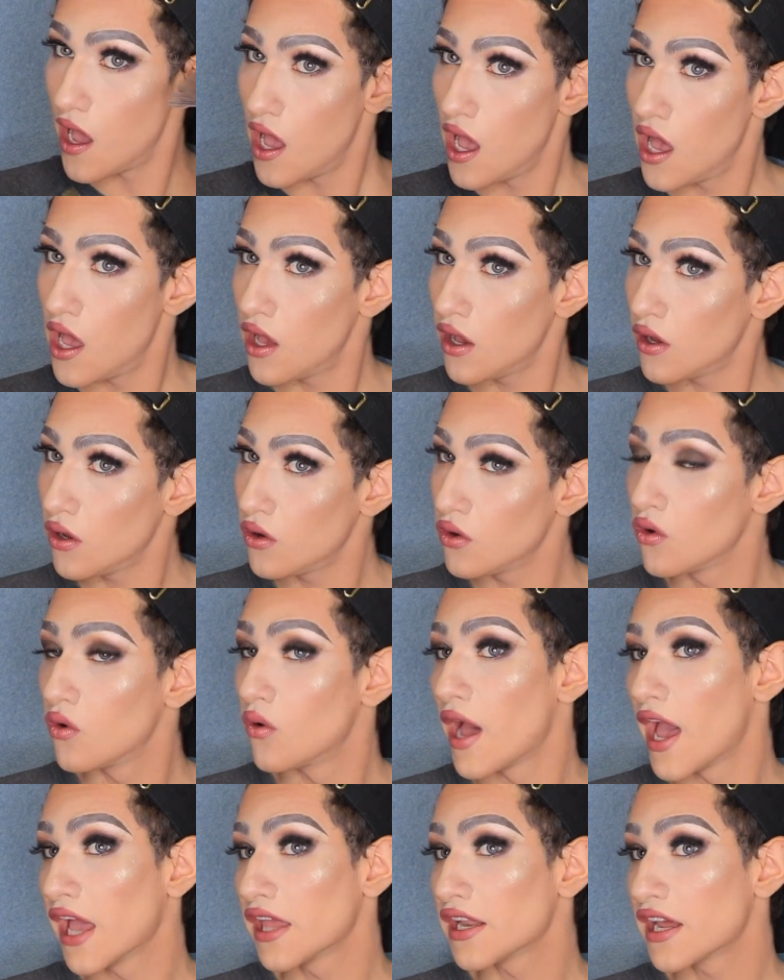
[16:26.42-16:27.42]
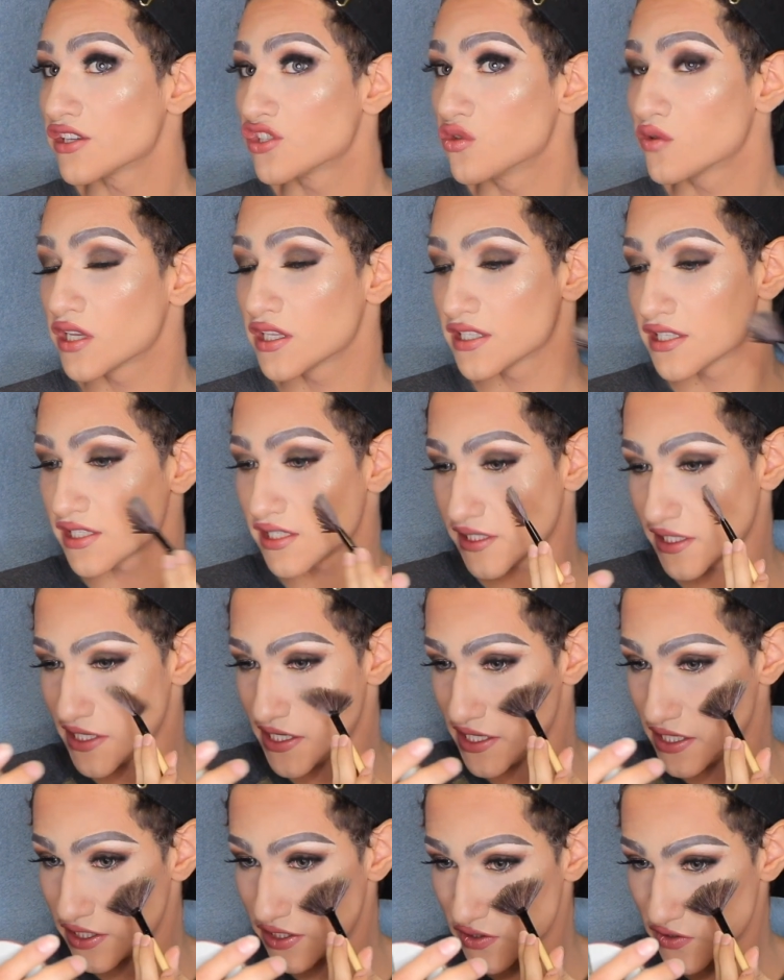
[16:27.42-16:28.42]
Oh, and as you can
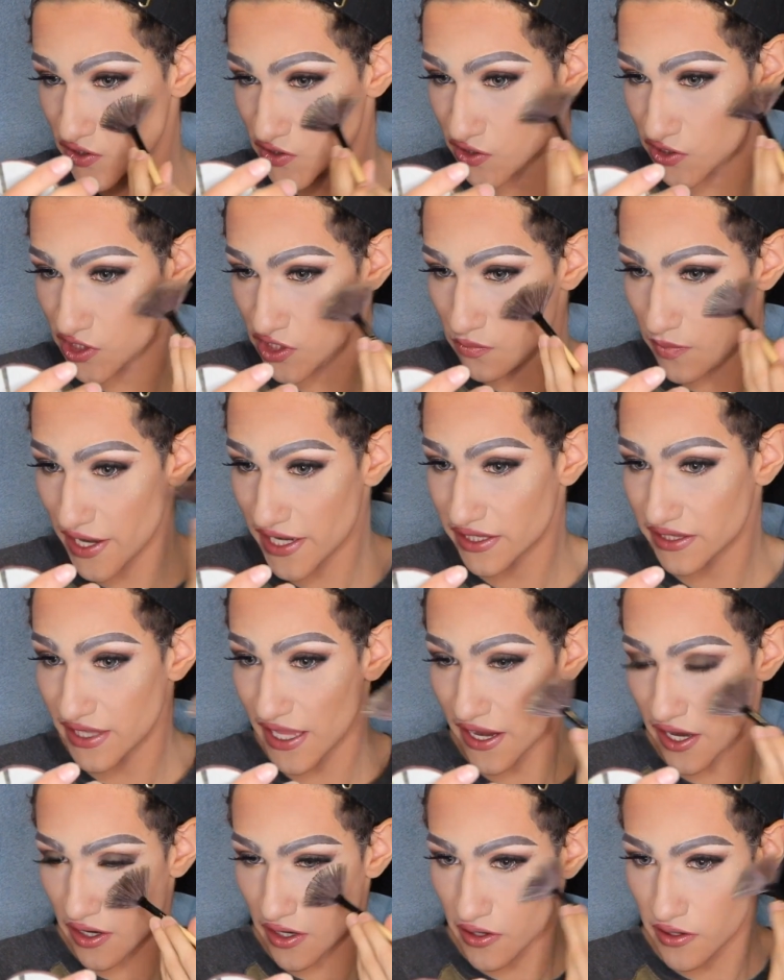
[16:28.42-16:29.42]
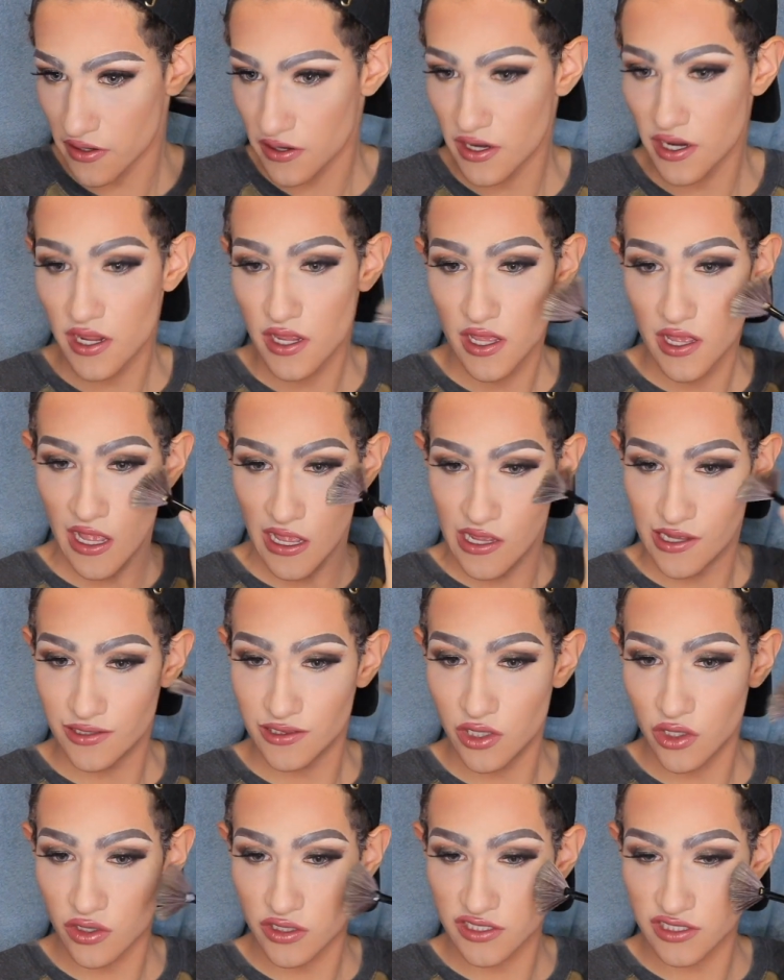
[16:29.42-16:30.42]
see, she right there
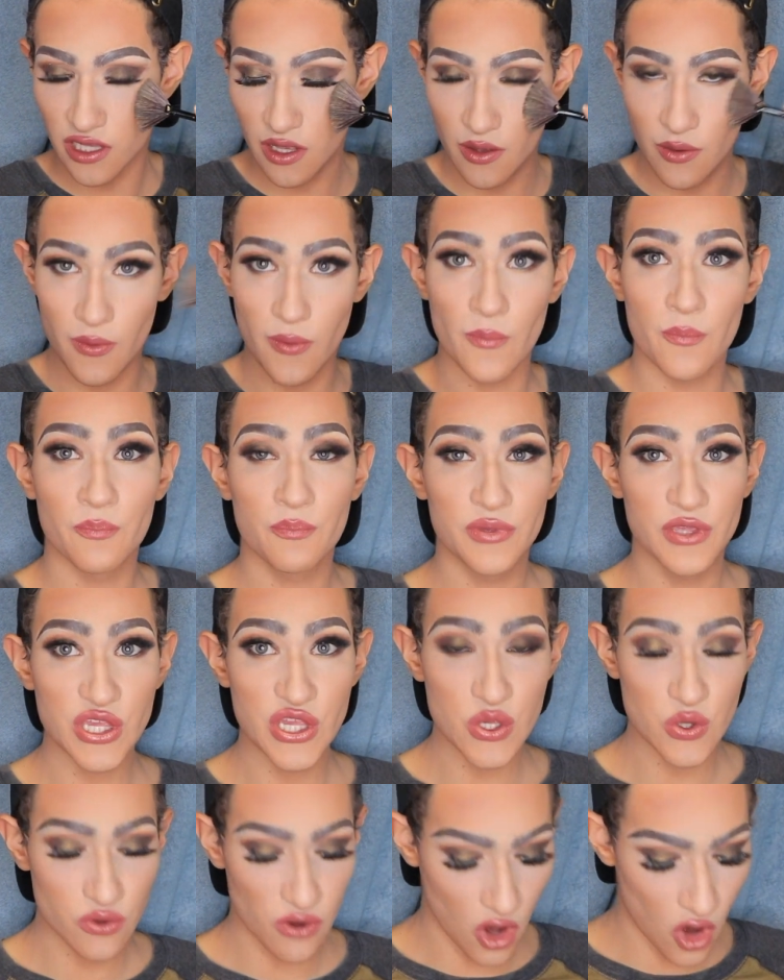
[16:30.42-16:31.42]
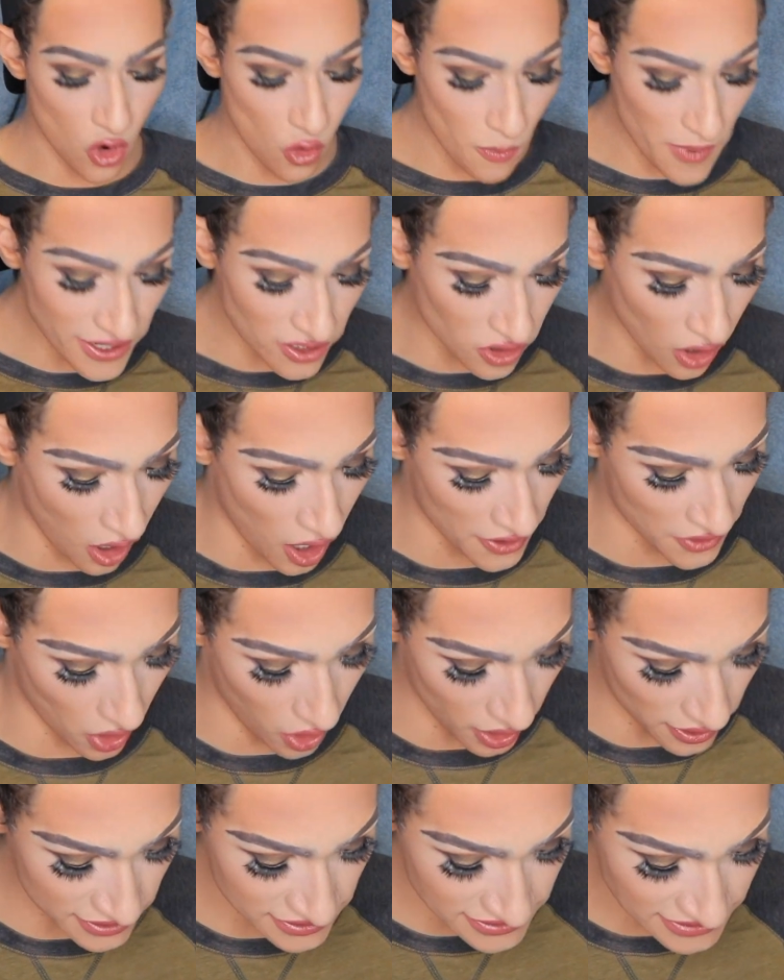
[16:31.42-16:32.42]
looks beautiful. Oh my god,
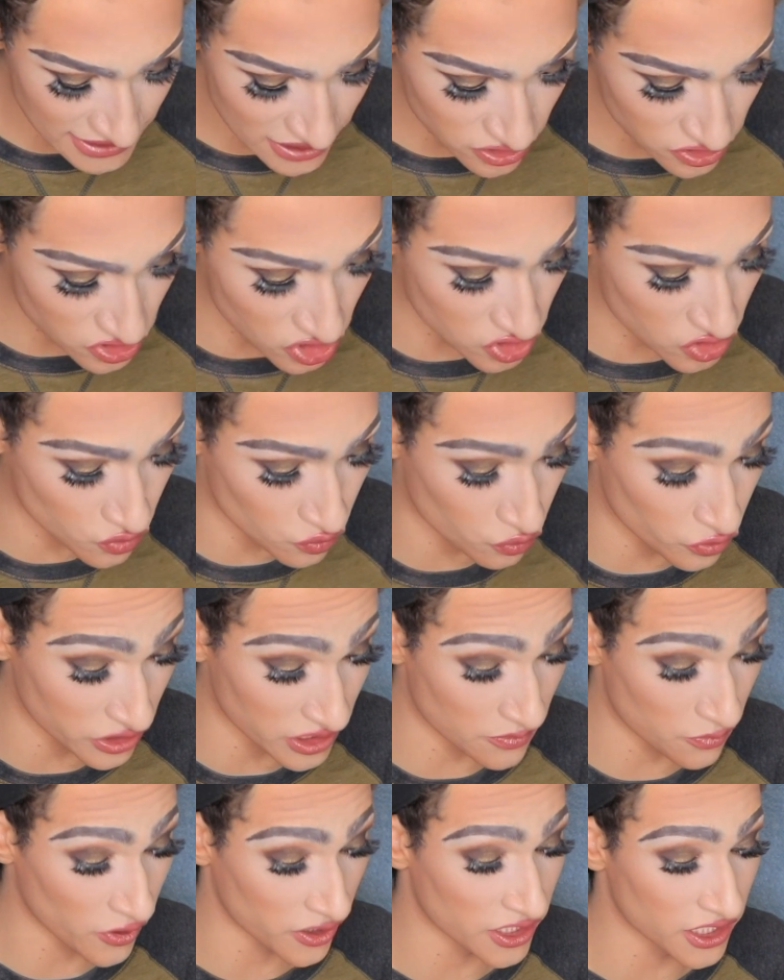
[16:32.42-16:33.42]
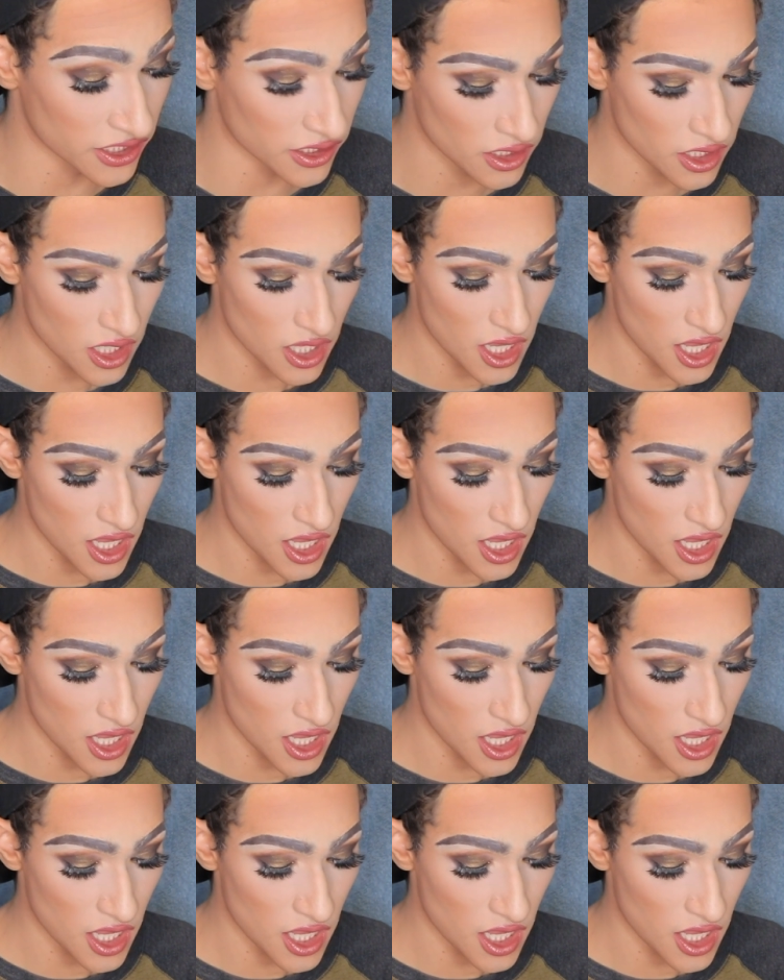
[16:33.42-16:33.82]
honestly, this looks really pretty.